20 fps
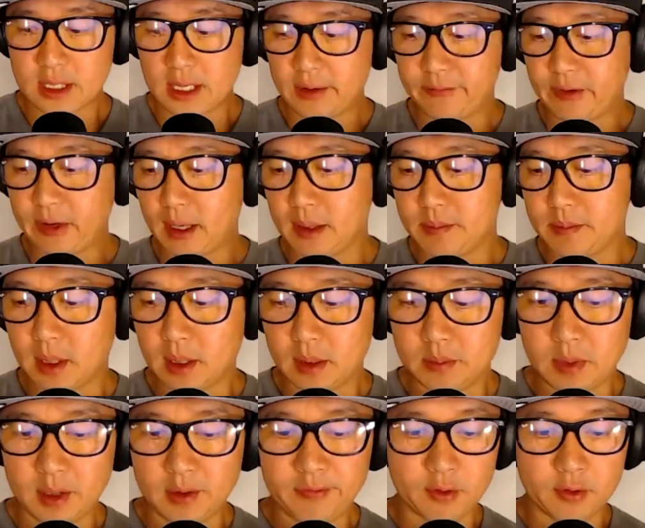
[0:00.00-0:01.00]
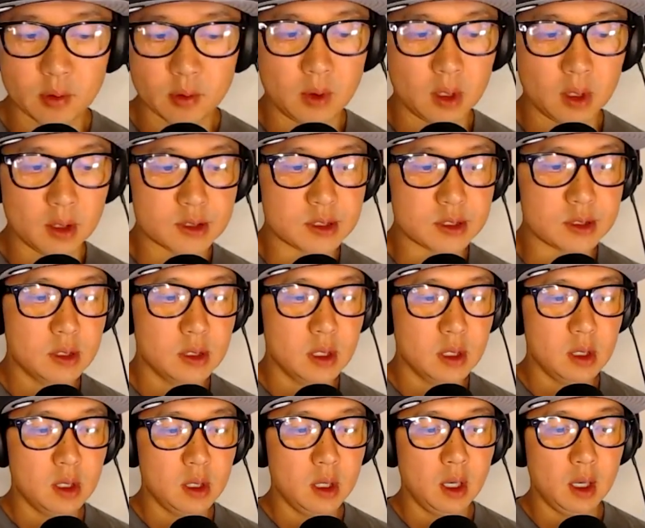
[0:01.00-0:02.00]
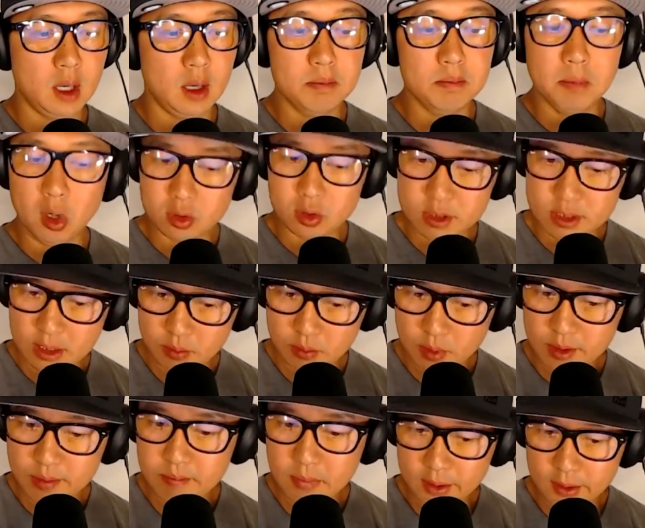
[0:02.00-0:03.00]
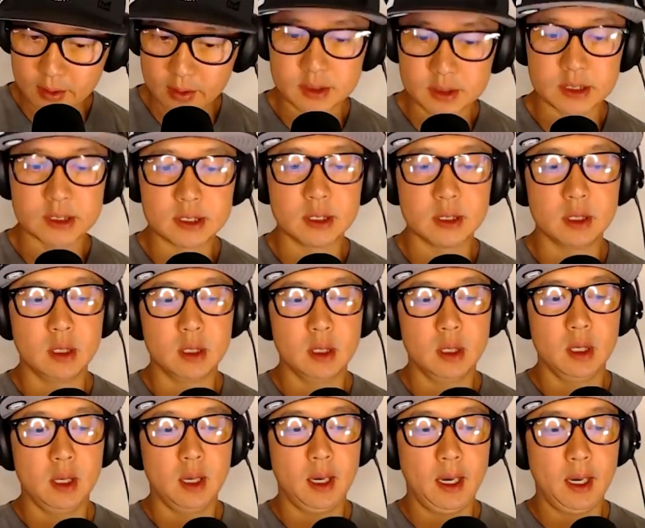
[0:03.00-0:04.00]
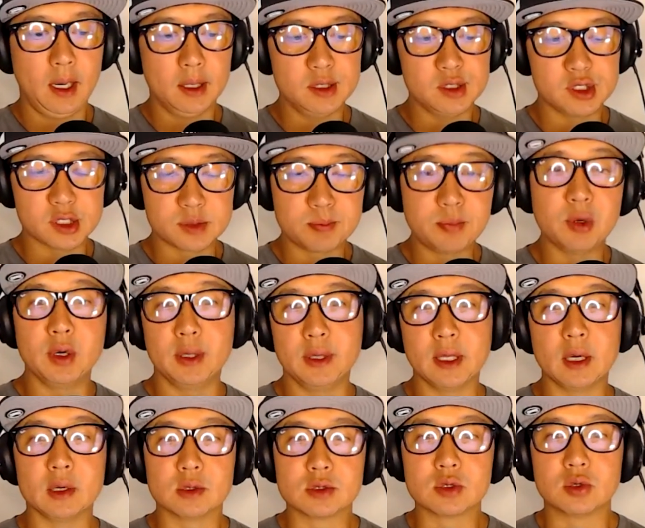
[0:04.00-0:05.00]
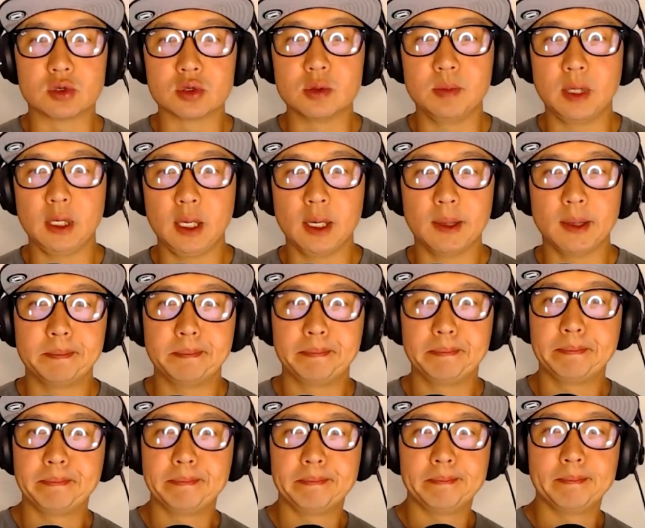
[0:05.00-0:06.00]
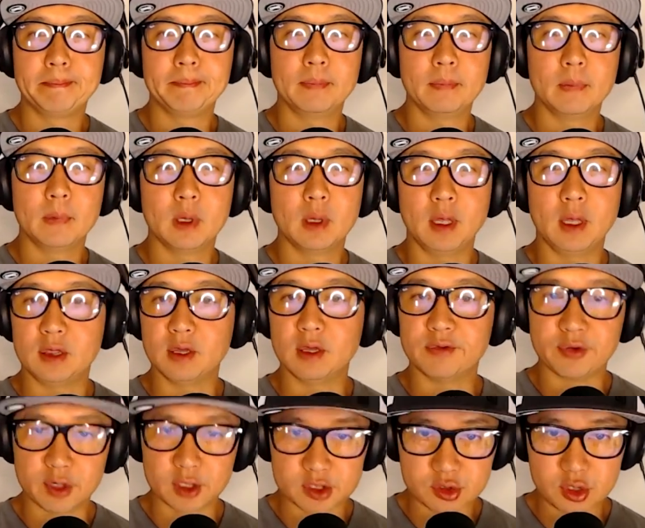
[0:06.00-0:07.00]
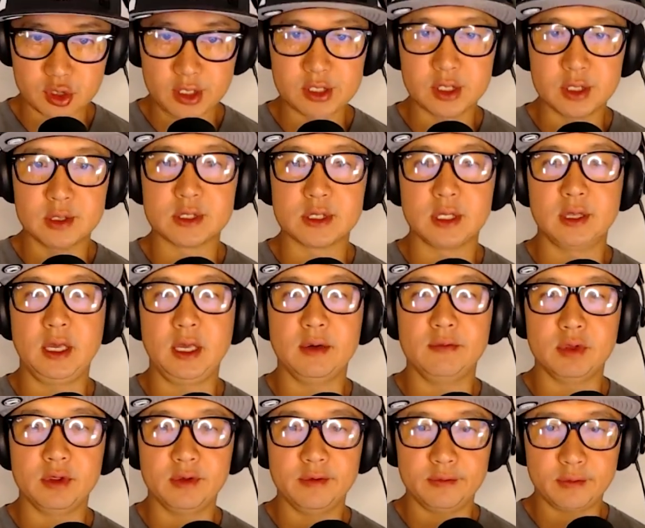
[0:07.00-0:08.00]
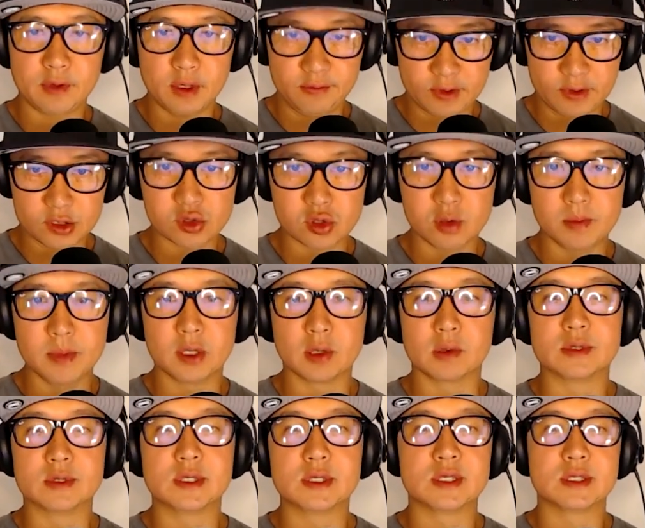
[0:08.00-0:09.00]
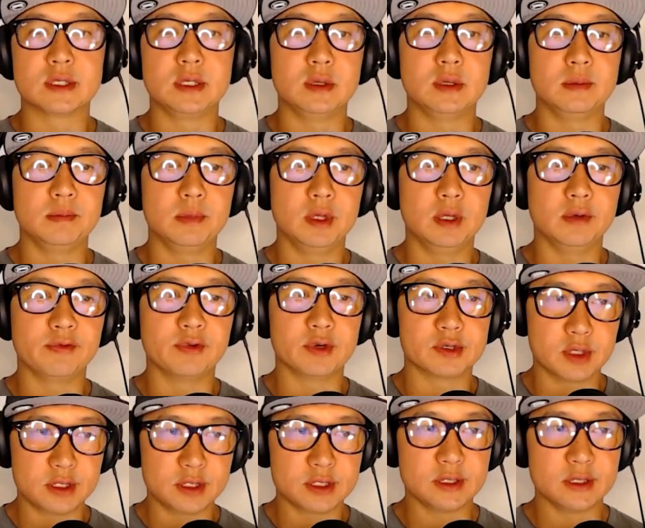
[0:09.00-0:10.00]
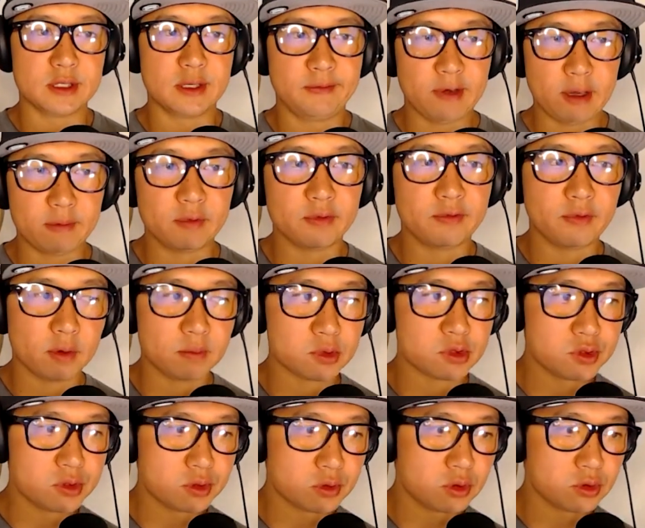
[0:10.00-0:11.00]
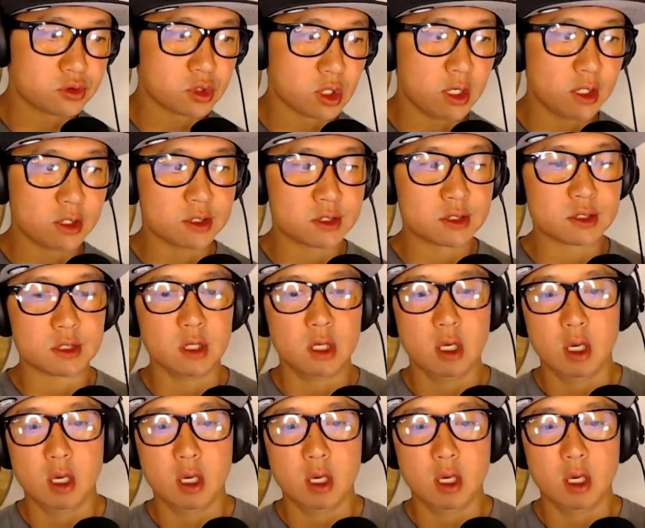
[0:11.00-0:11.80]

that I've had behind my four walls, uh, mostly with mothers, and just putting that on social media. Mm-hmm. Like the frustrations that they have with the conventional medical system, the frustrations they've had with pharmaceutical drugs,